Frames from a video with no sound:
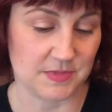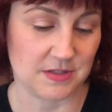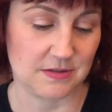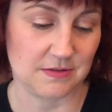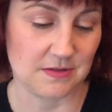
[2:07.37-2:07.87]
to
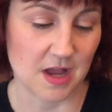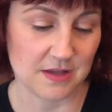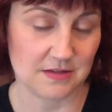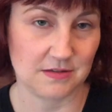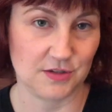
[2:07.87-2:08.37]
not
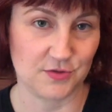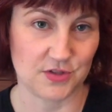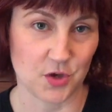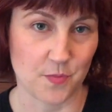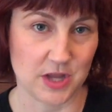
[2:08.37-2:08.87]
use
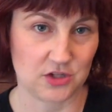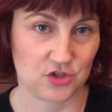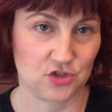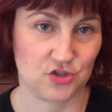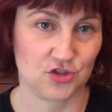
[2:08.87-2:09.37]
so
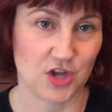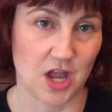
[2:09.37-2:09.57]
much